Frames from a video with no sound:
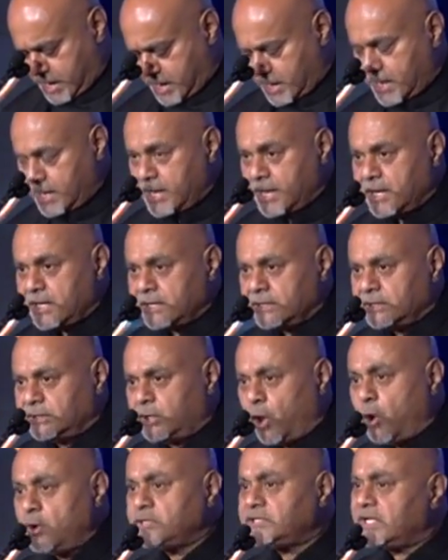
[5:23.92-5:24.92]
Those are
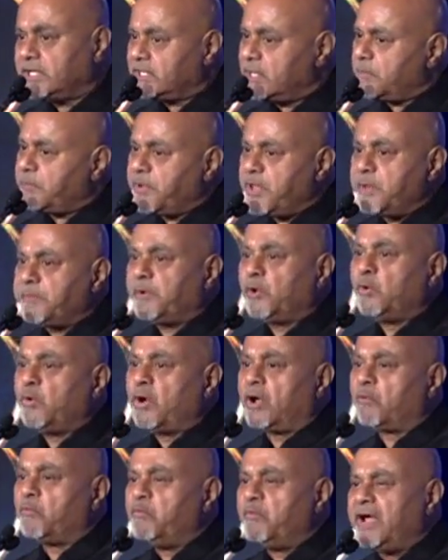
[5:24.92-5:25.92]
the people who are very
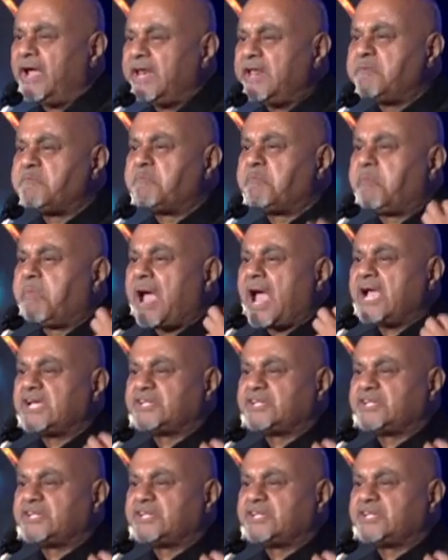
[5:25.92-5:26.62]
passionate